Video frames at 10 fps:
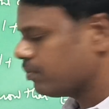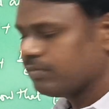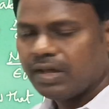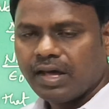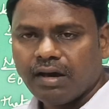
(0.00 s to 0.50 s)

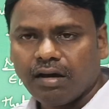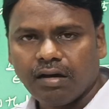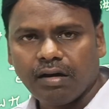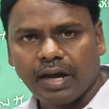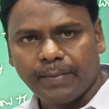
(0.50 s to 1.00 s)
from
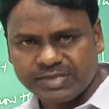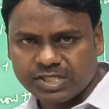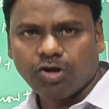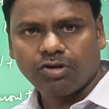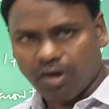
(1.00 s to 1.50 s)

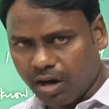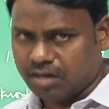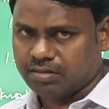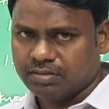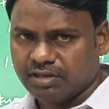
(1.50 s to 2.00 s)
epsilon
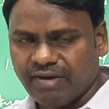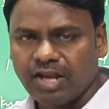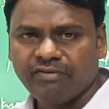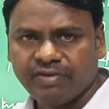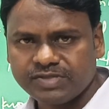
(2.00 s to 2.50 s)
R, the
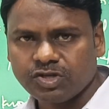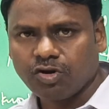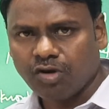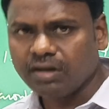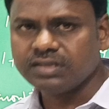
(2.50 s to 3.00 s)
value of
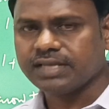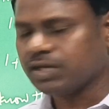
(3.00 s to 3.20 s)
epsilon R is